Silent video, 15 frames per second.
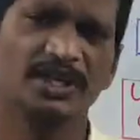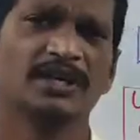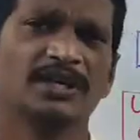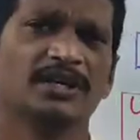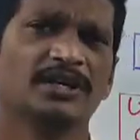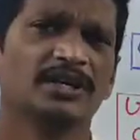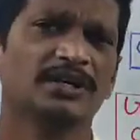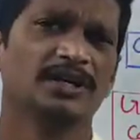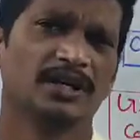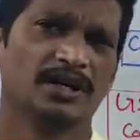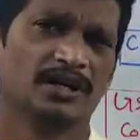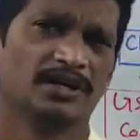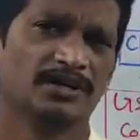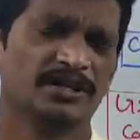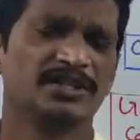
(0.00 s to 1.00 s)
yeah,
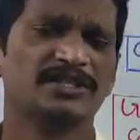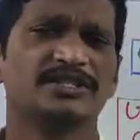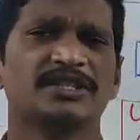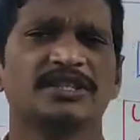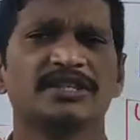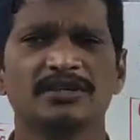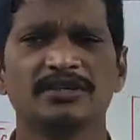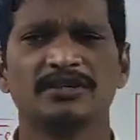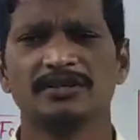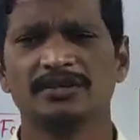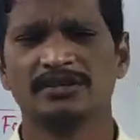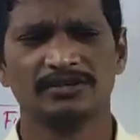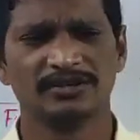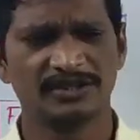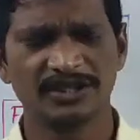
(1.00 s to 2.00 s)
there is in
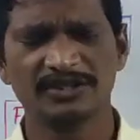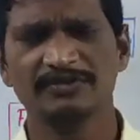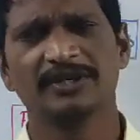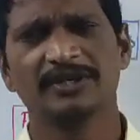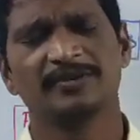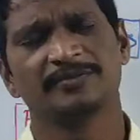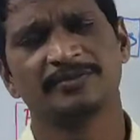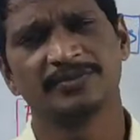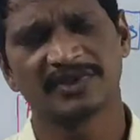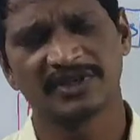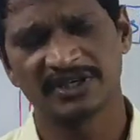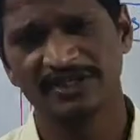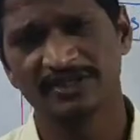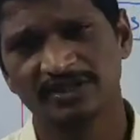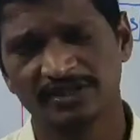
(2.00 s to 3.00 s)
TV,
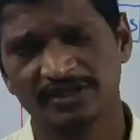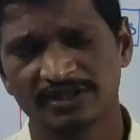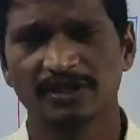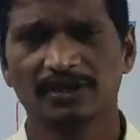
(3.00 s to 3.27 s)
right?